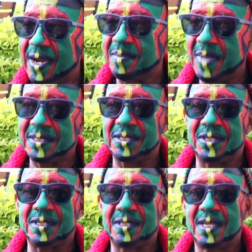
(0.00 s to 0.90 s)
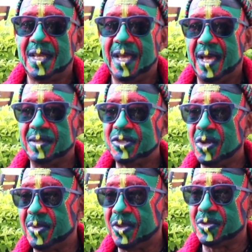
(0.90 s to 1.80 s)
messages, and some
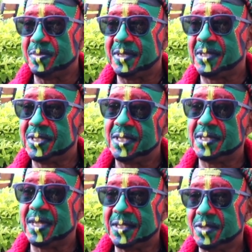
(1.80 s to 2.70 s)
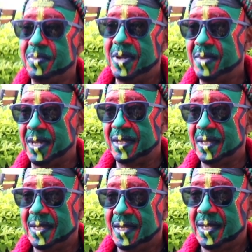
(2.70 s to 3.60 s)
of those messages are subliminal.
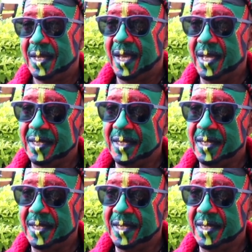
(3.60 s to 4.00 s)
And